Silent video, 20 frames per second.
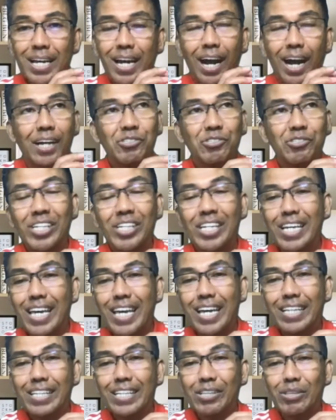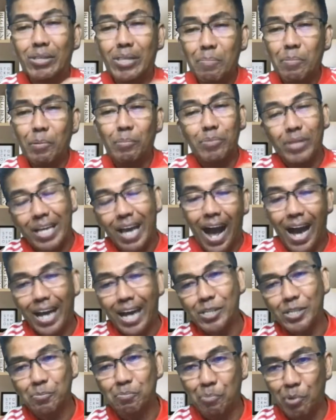seeing the tip of the
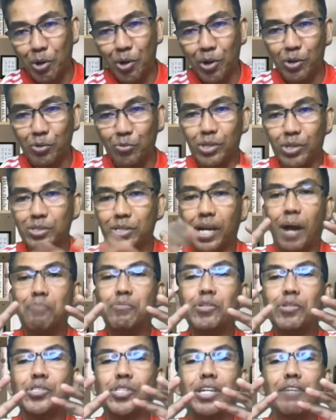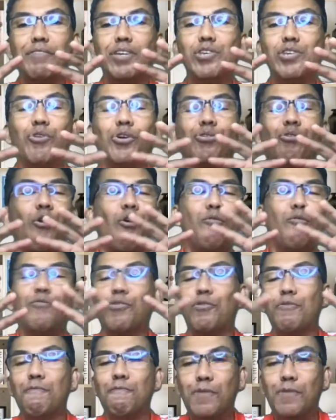iceberg. I'm just giving you an
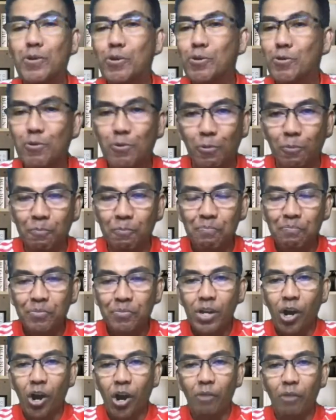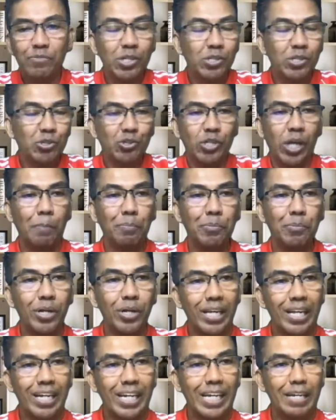overview of this chapter
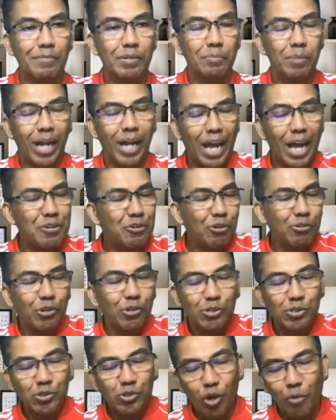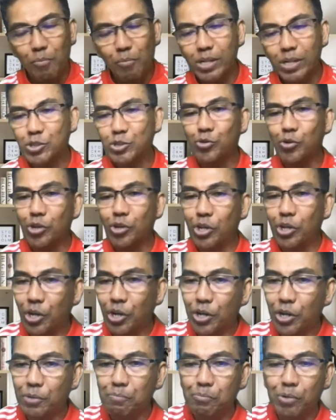11, but I know there's so much to
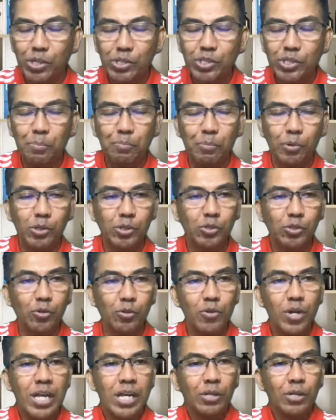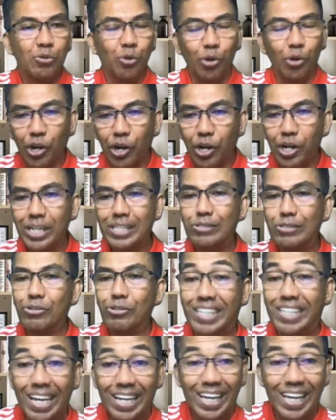learn, principles to learn and to
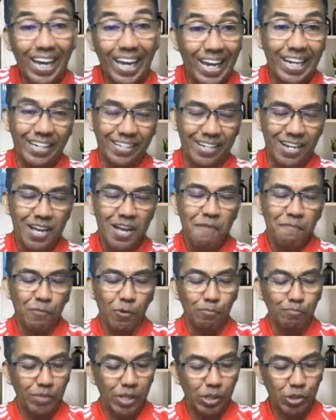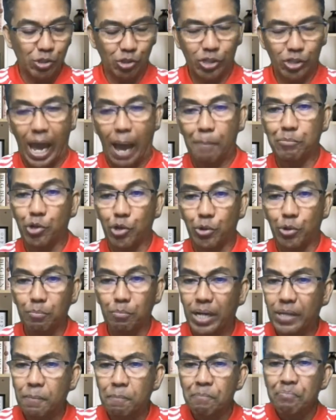dig in from this chapter.
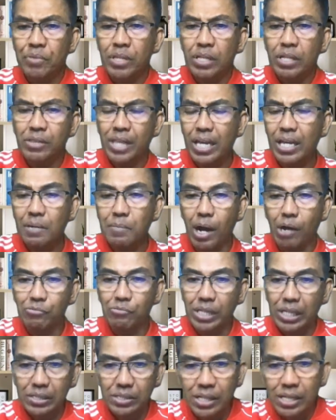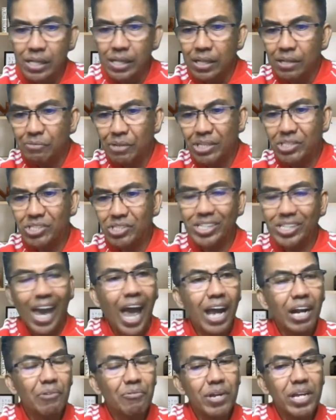But think about this, the
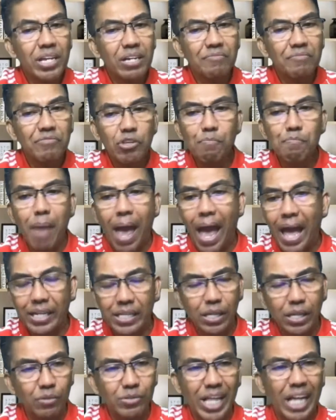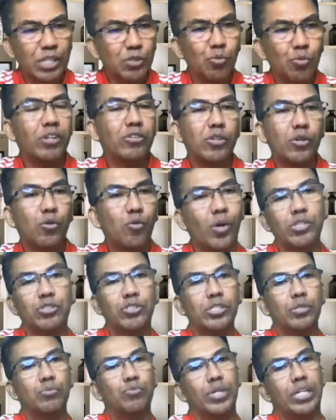scattering of humanity, that's one of the
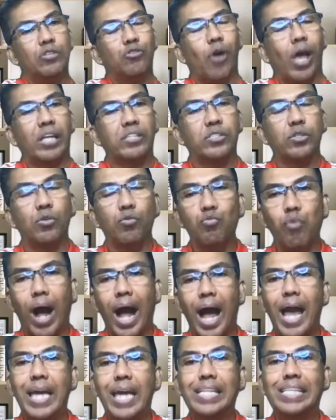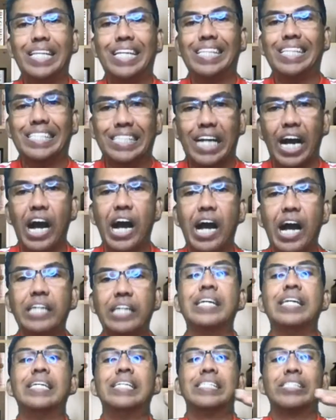questions that we need to answer. Why did God
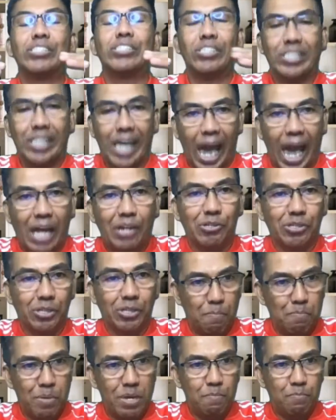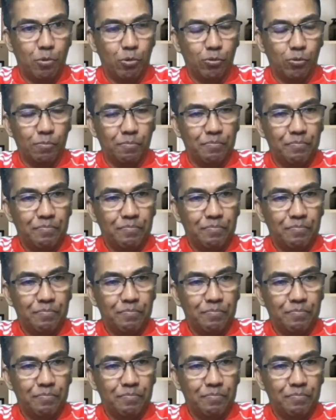scatter the people?